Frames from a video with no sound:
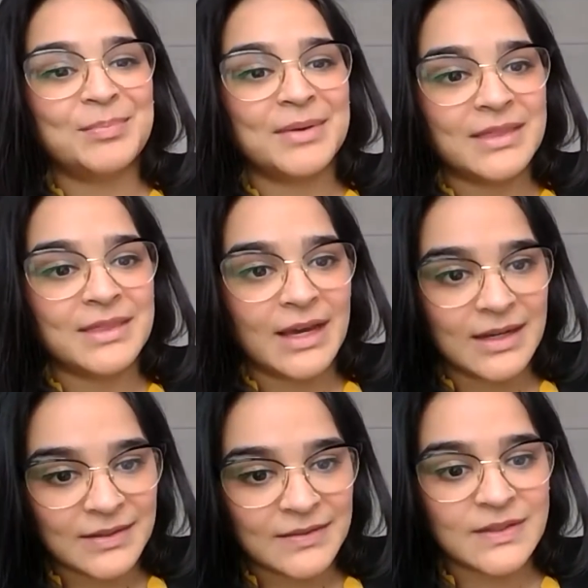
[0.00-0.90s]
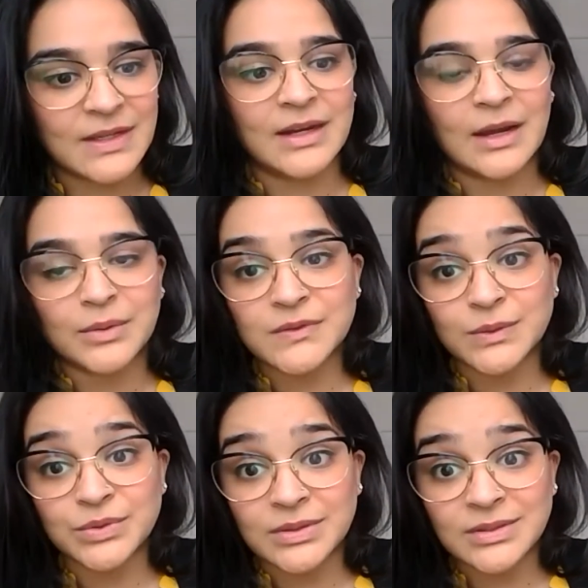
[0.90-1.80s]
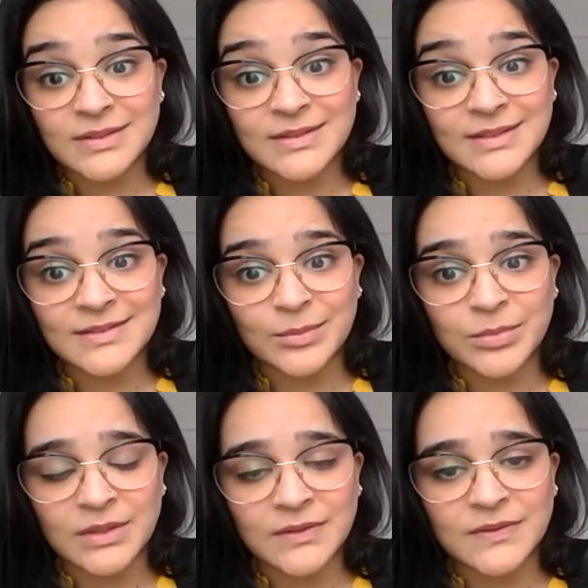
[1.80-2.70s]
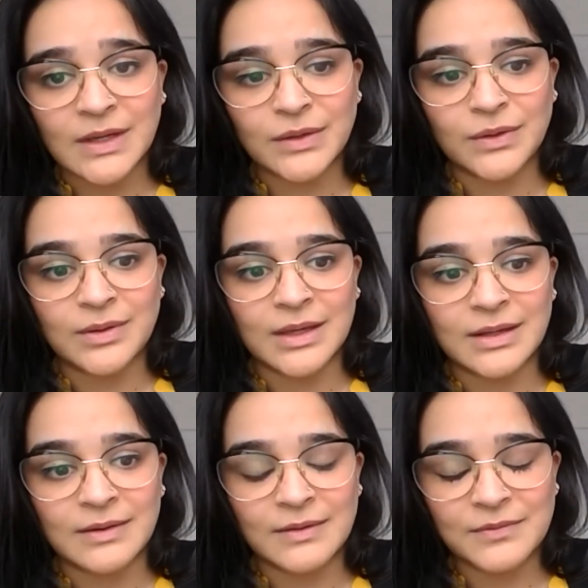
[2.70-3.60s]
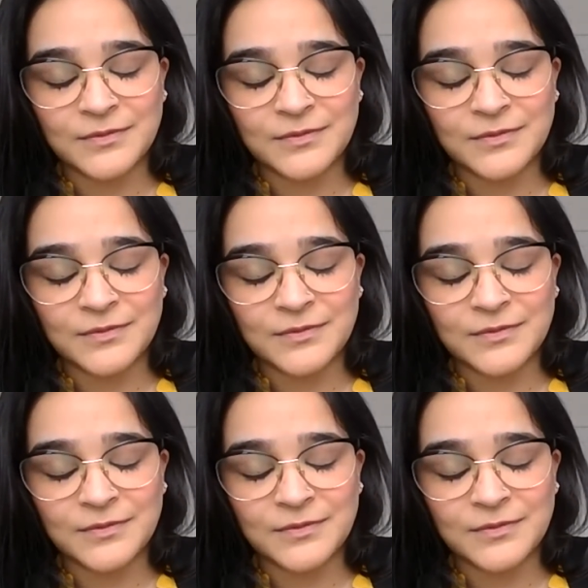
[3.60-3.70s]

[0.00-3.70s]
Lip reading: but that is in our social assistance summaries that you can